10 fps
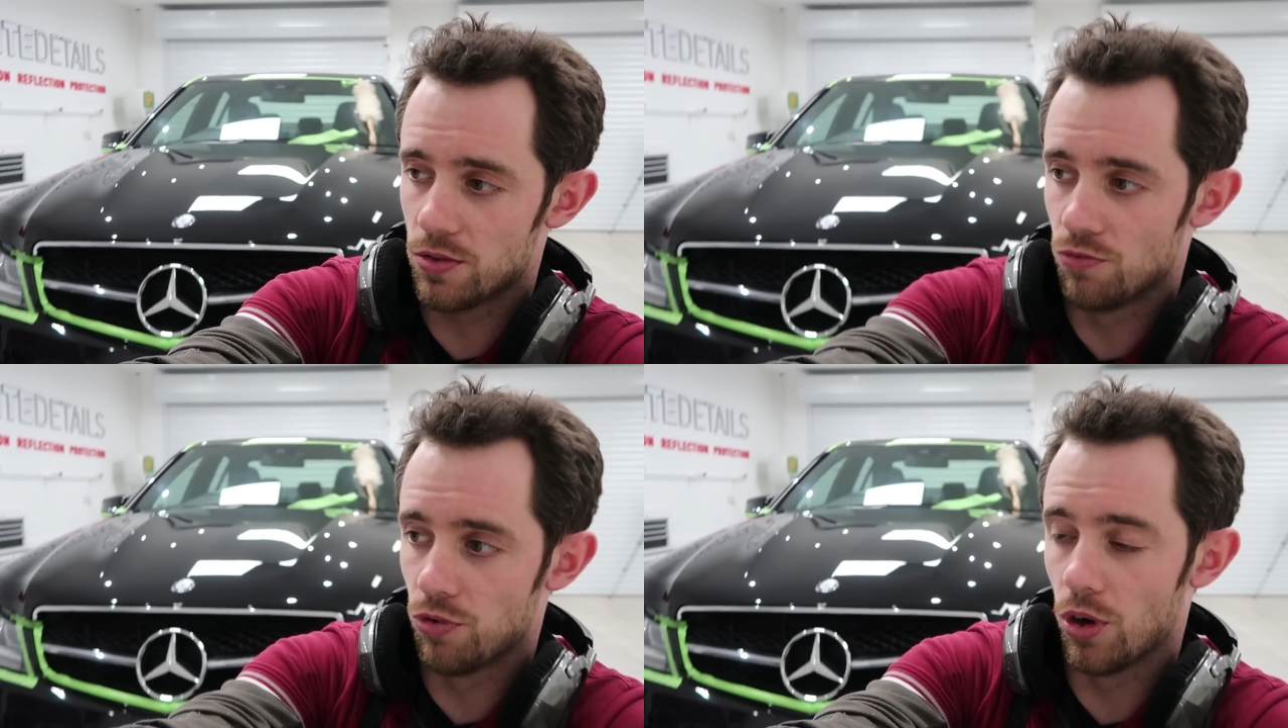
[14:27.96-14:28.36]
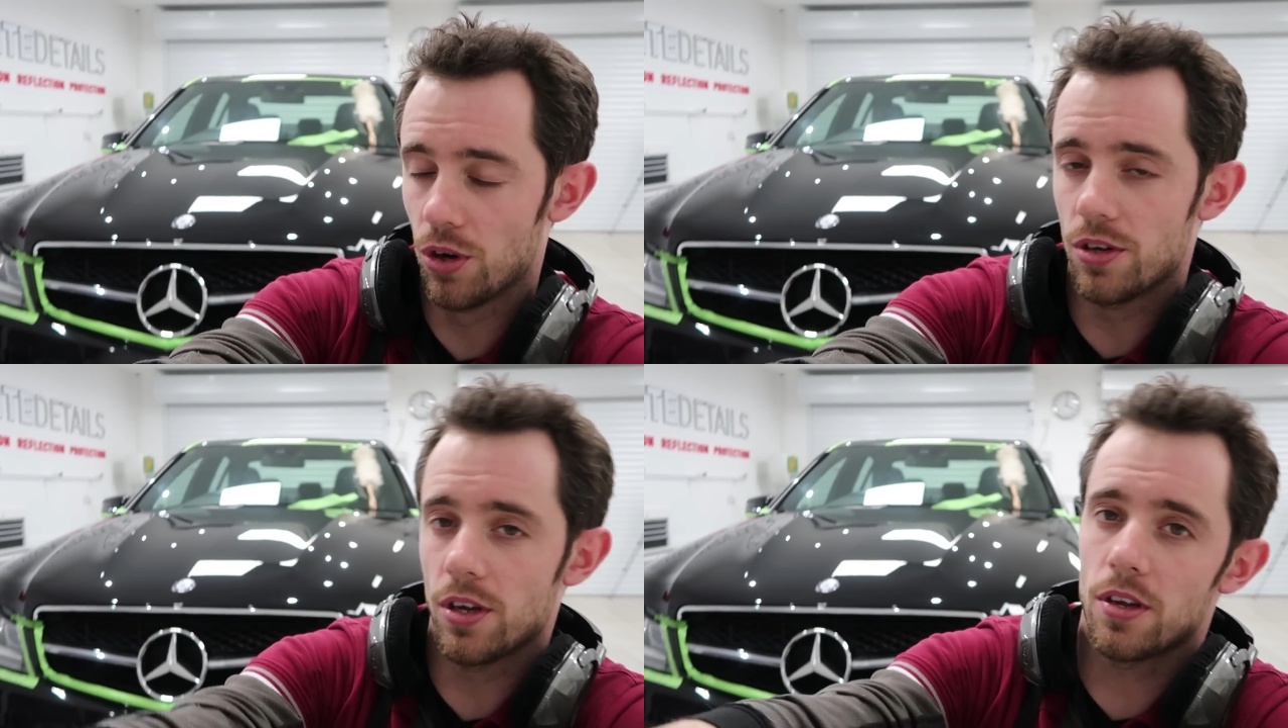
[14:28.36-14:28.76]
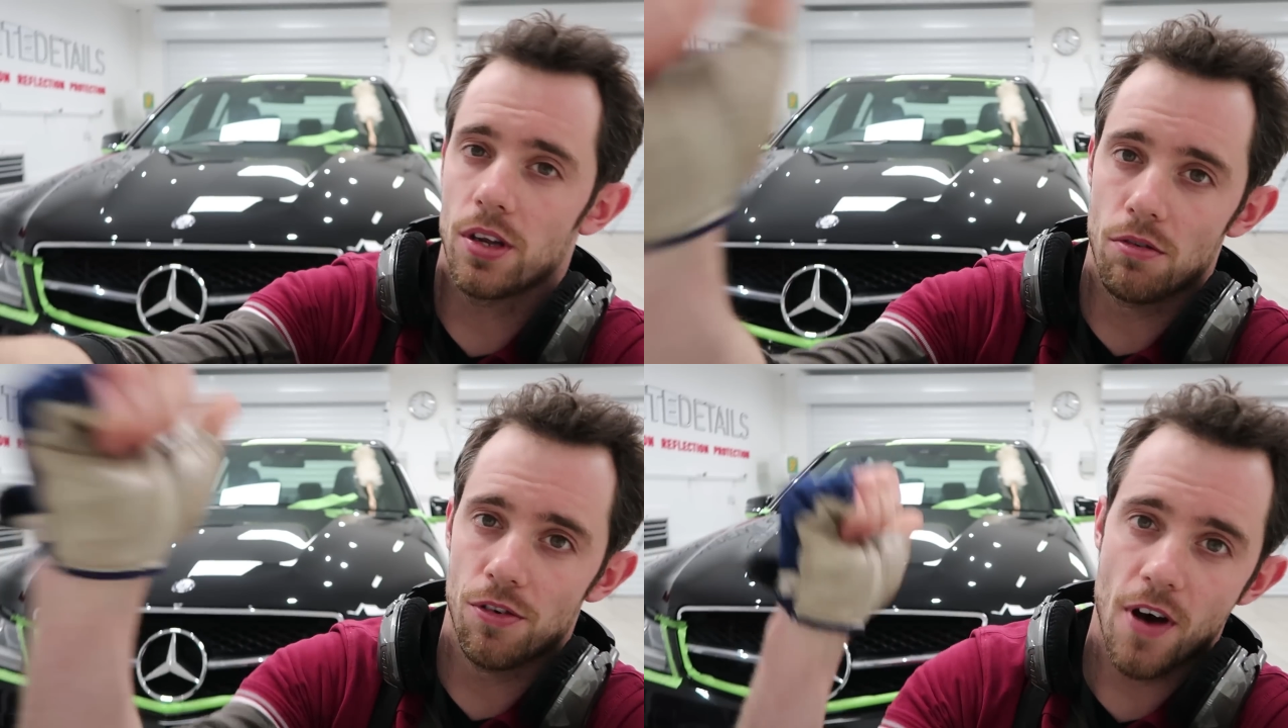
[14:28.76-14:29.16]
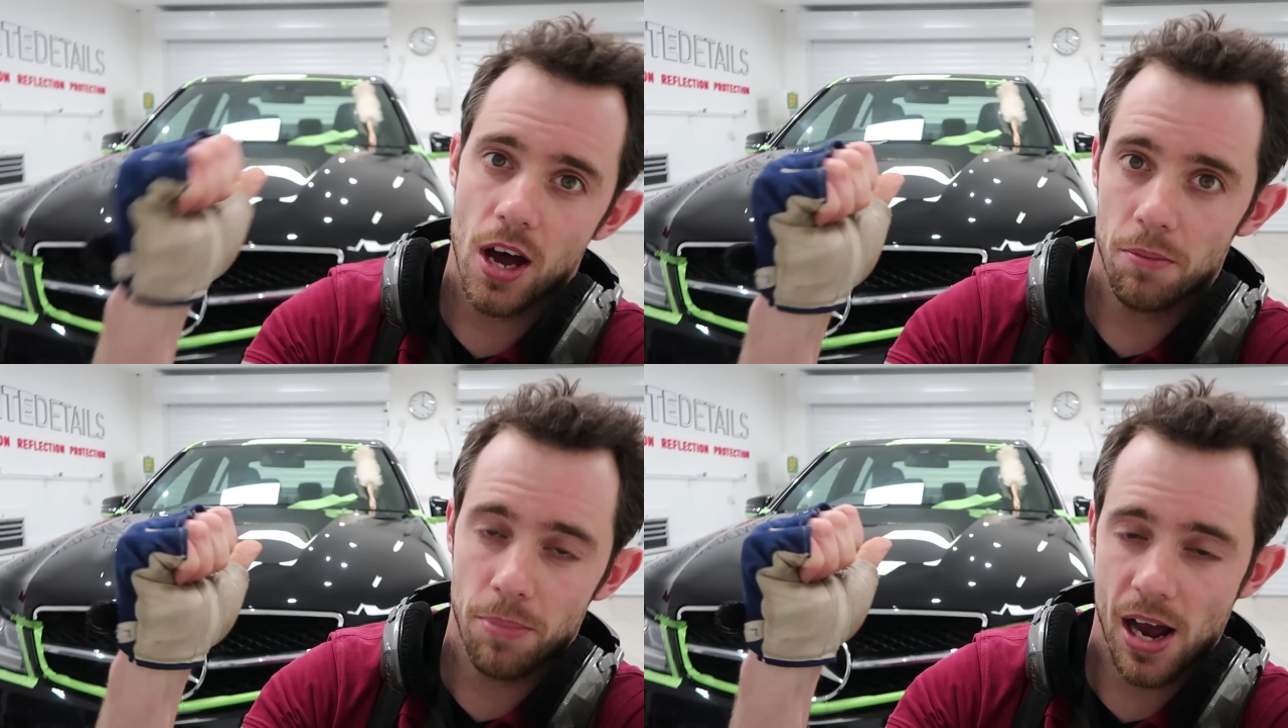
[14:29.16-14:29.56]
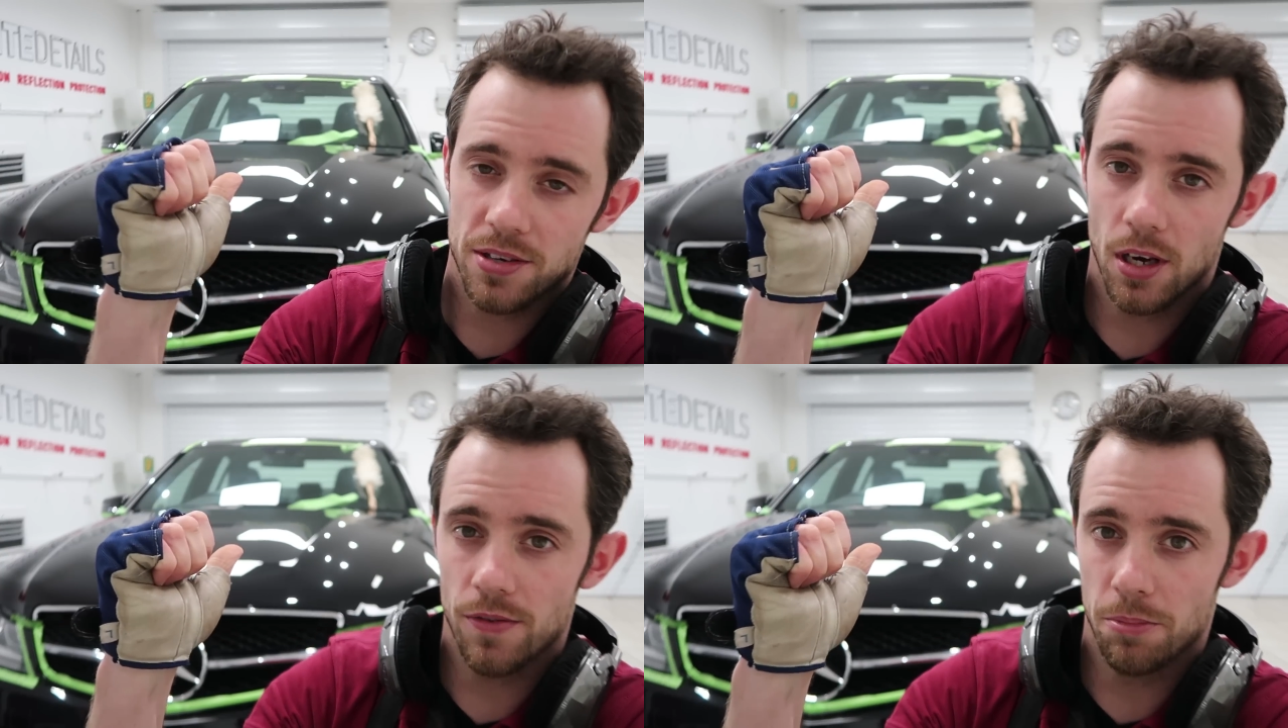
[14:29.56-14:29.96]
run the refining
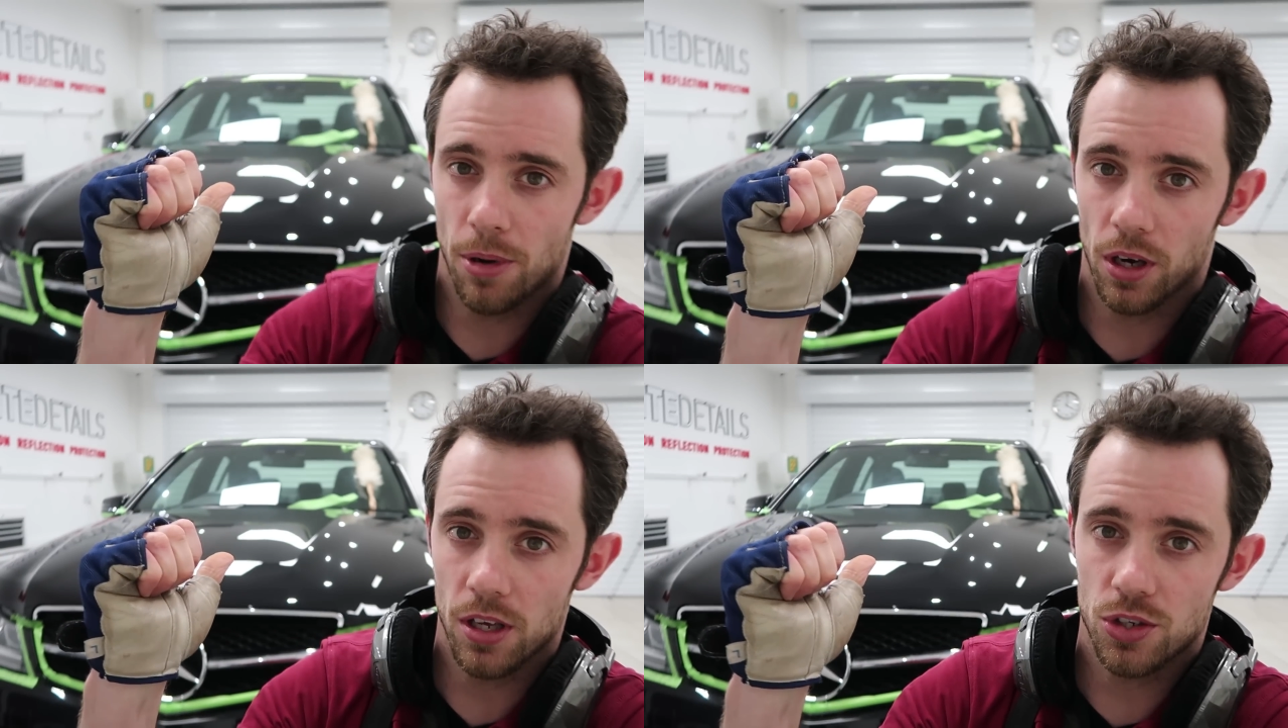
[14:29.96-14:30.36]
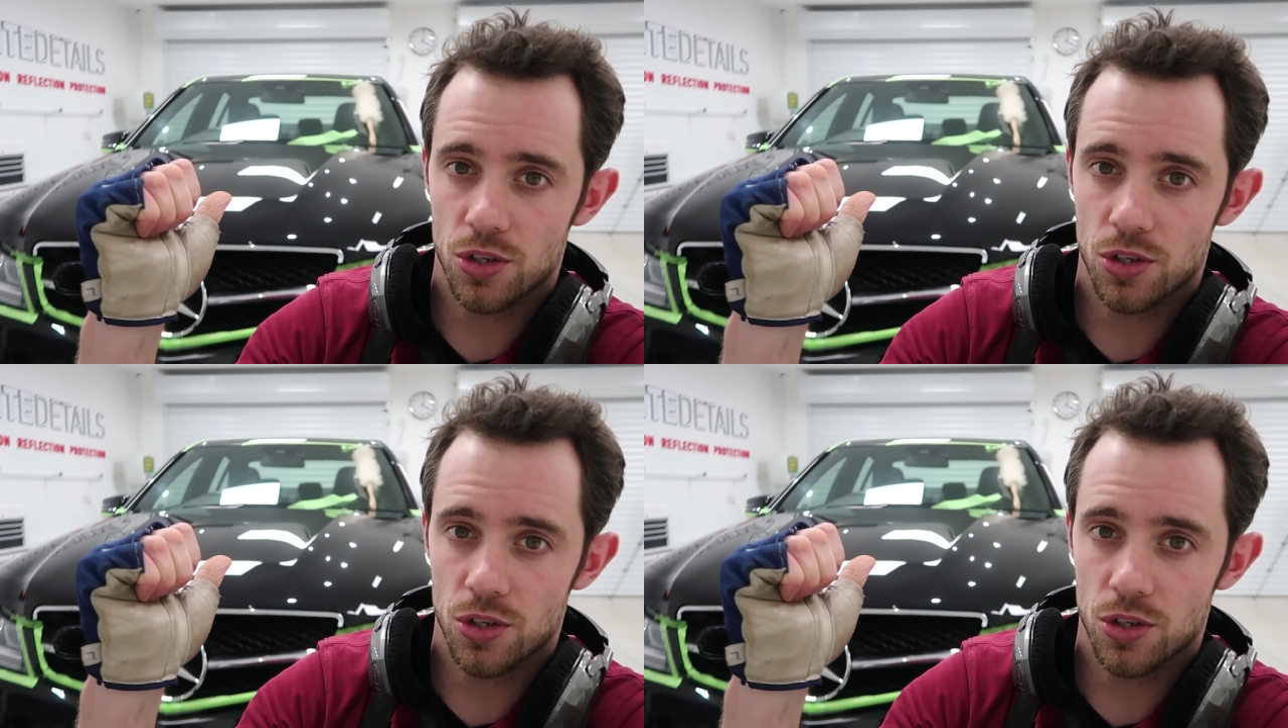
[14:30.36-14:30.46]
pass over the bonnet